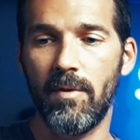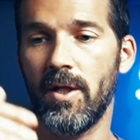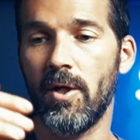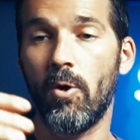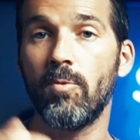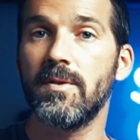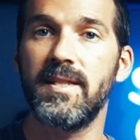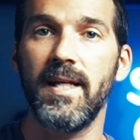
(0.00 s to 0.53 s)
you
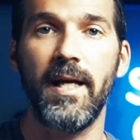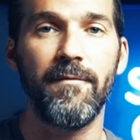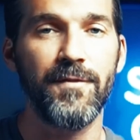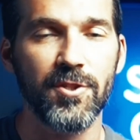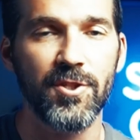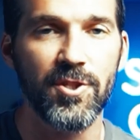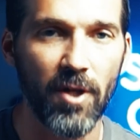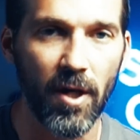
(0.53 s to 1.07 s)
know, if
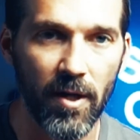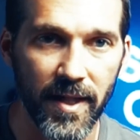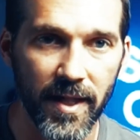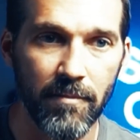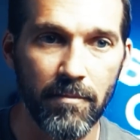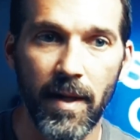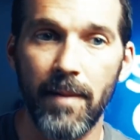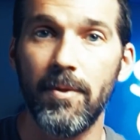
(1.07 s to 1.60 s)
you're
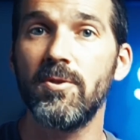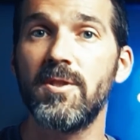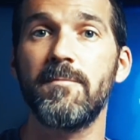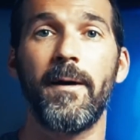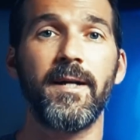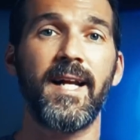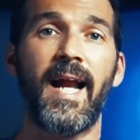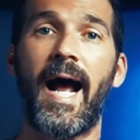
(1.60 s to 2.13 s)
starting, maybe you
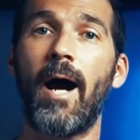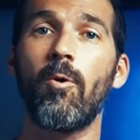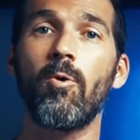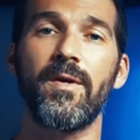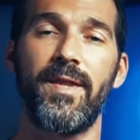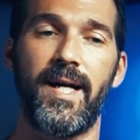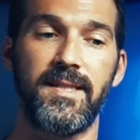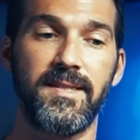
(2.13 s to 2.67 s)
spend an
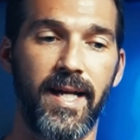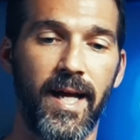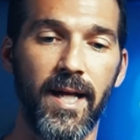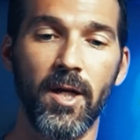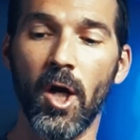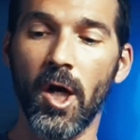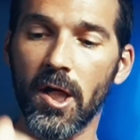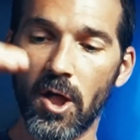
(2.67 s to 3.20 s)
hour that
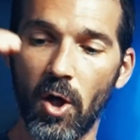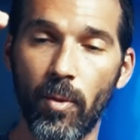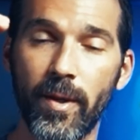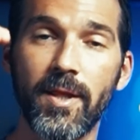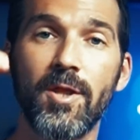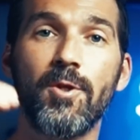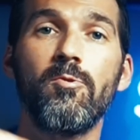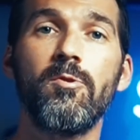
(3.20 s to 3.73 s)
day
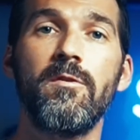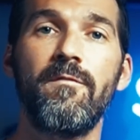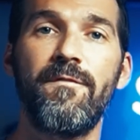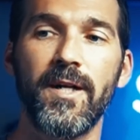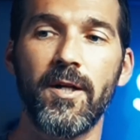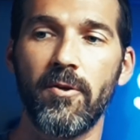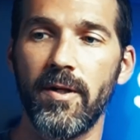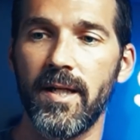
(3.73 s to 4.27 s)
going through and
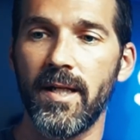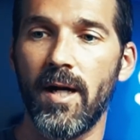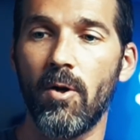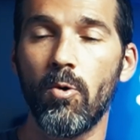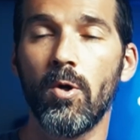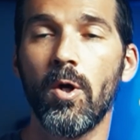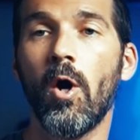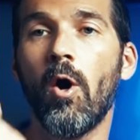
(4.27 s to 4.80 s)
figuring
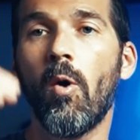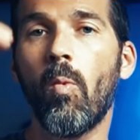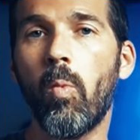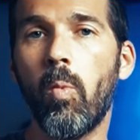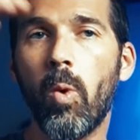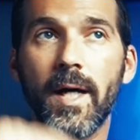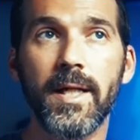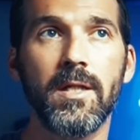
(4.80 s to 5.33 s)
out
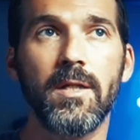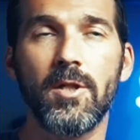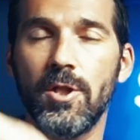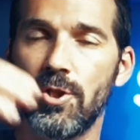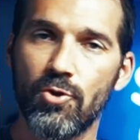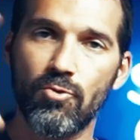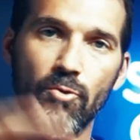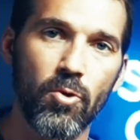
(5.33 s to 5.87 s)
what
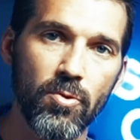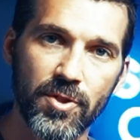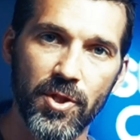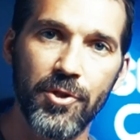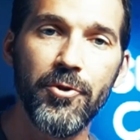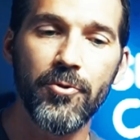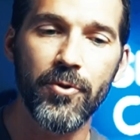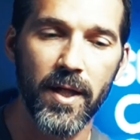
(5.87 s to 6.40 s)
controls
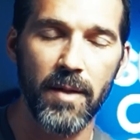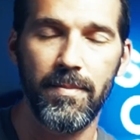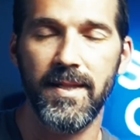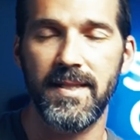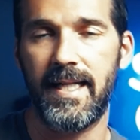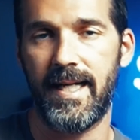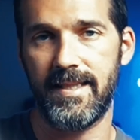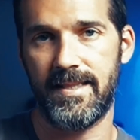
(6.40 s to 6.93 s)
are you going to be
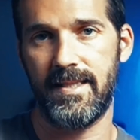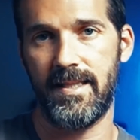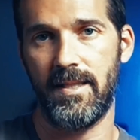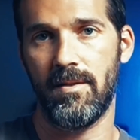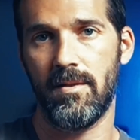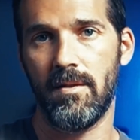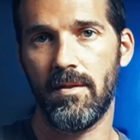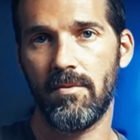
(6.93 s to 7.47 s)

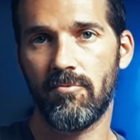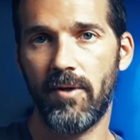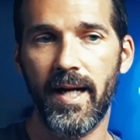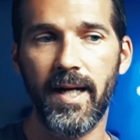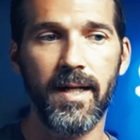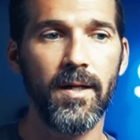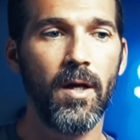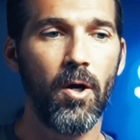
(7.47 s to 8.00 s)
testing,
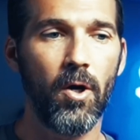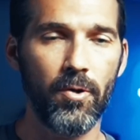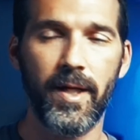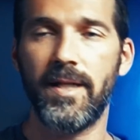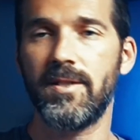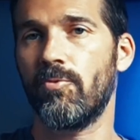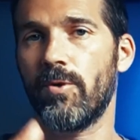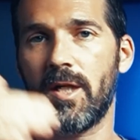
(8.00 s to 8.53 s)
right?
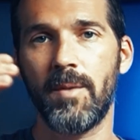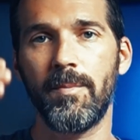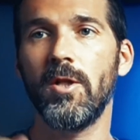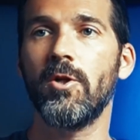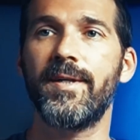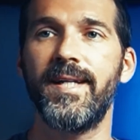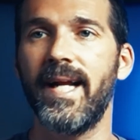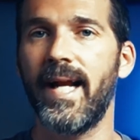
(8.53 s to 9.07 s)
Okay, so we're going to be
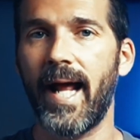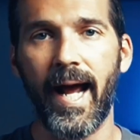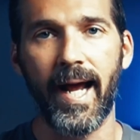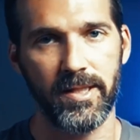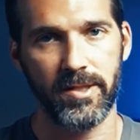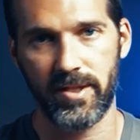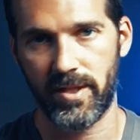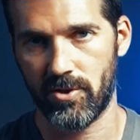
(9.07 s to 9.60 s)
looking at
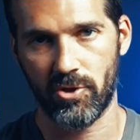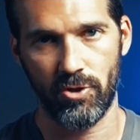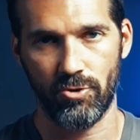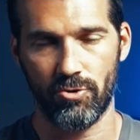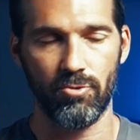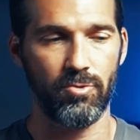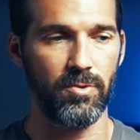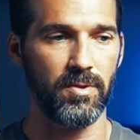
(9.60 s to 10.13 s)
access
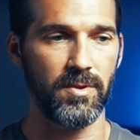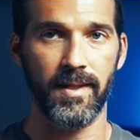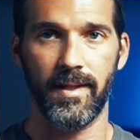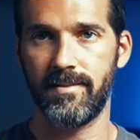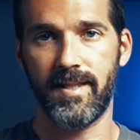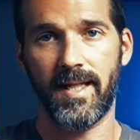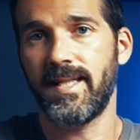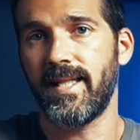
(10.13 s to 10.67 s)
controls
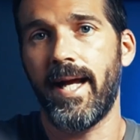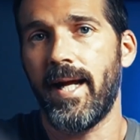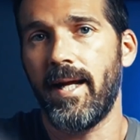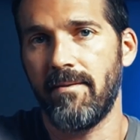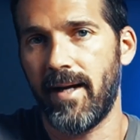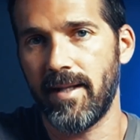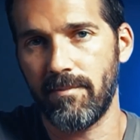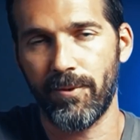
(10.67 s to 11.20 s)
today,
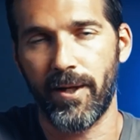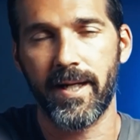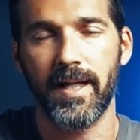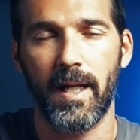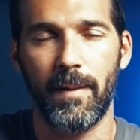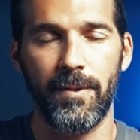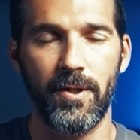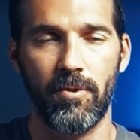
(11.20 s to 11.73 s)
right? Break
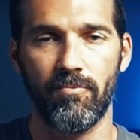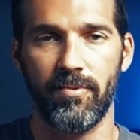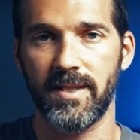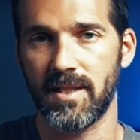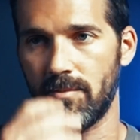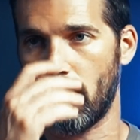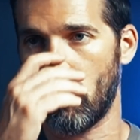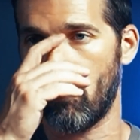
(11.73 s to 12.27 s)
it up into
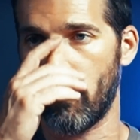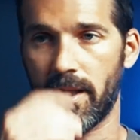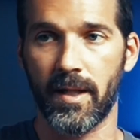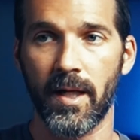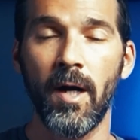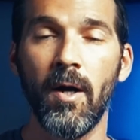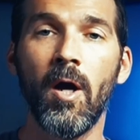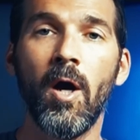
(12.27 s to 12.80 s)
reasonable
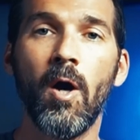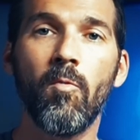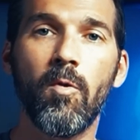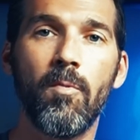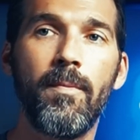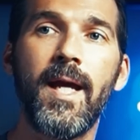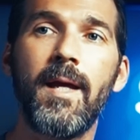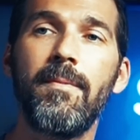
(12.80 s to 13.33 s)
work.
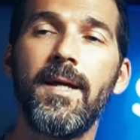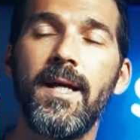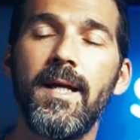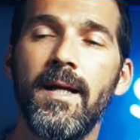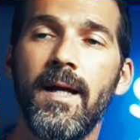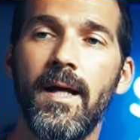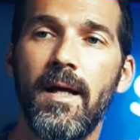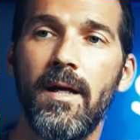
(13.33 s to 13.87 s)
Well,
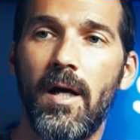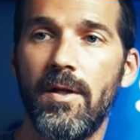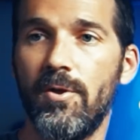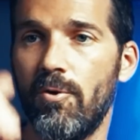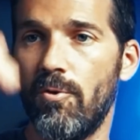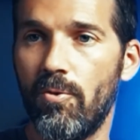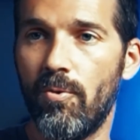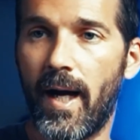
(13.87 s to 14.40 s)
maybe
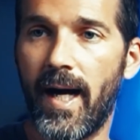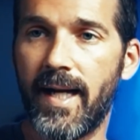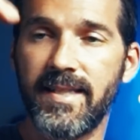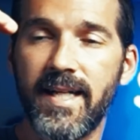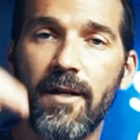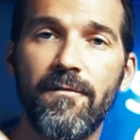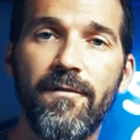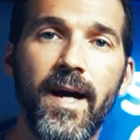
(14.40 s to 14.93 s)
you
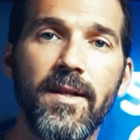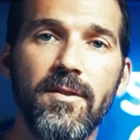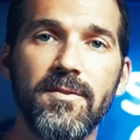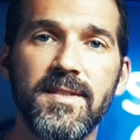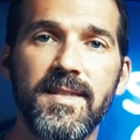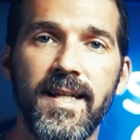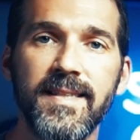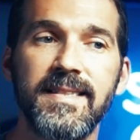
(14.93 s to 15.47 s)
identify
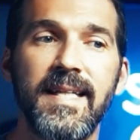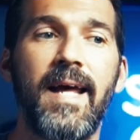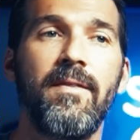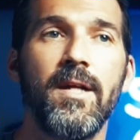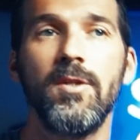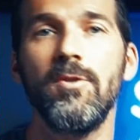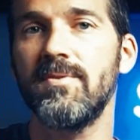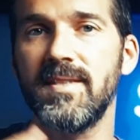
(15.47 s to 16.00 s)
those things and
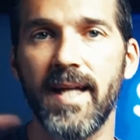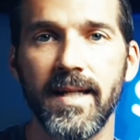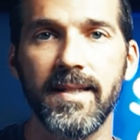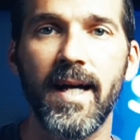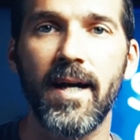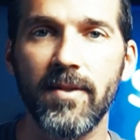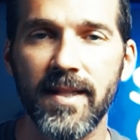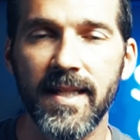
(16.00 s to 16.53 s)
then you send
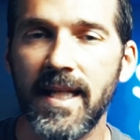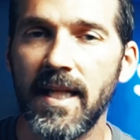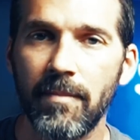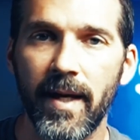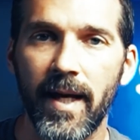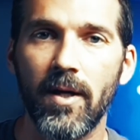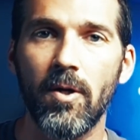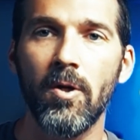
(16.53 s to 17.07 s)
out an
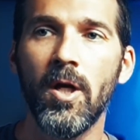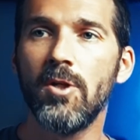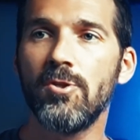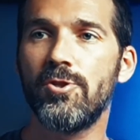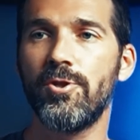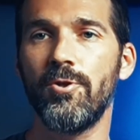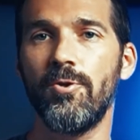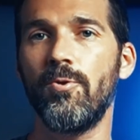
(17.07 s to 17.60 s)
email
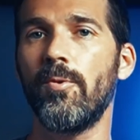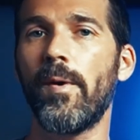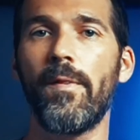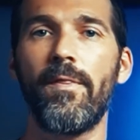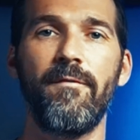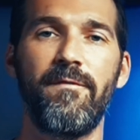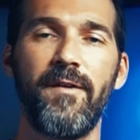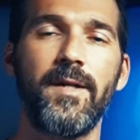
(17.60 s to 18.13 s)
to
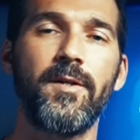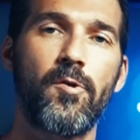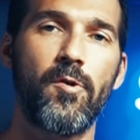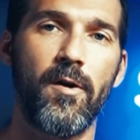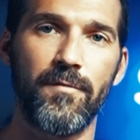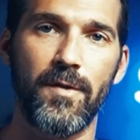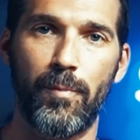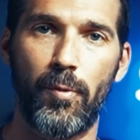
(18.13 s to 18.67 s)
the vendor
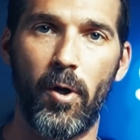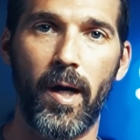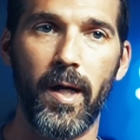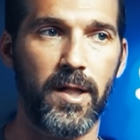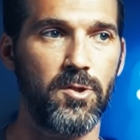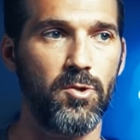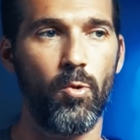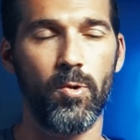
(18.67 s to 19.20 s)
of the
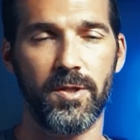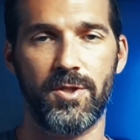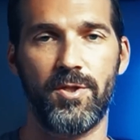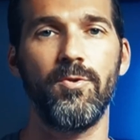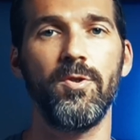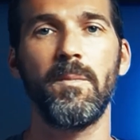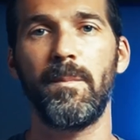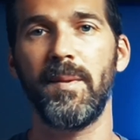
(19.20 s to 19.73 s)
product or
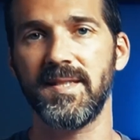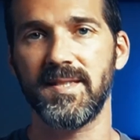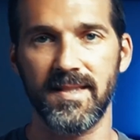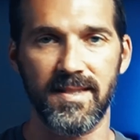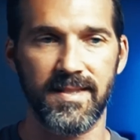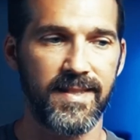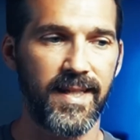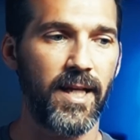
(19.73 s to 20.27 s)
to the
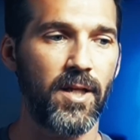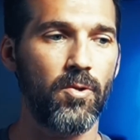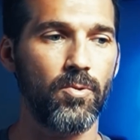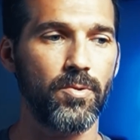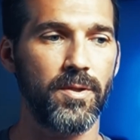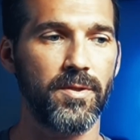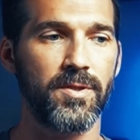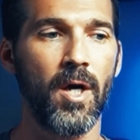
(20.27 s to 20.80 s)
business
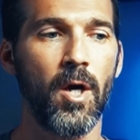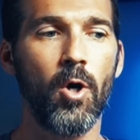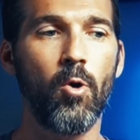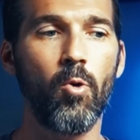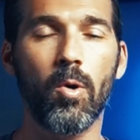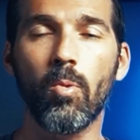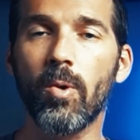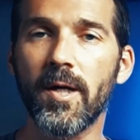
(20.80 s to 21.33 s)
stakeholders
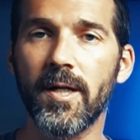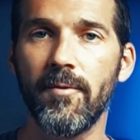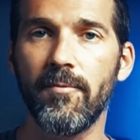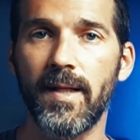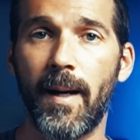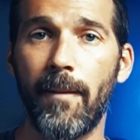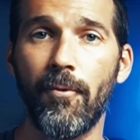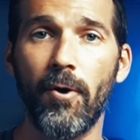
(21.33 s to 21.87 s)
who are working
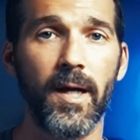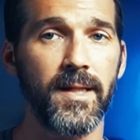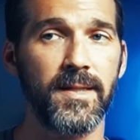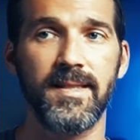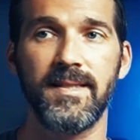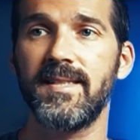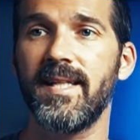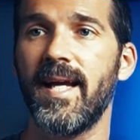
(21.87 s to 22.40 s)
with that
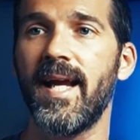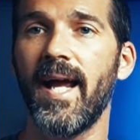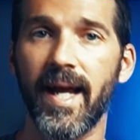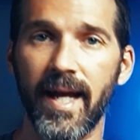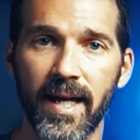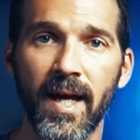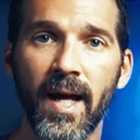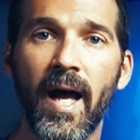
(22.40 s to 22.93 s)
product and say,
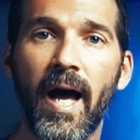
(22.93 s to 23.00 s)
hey,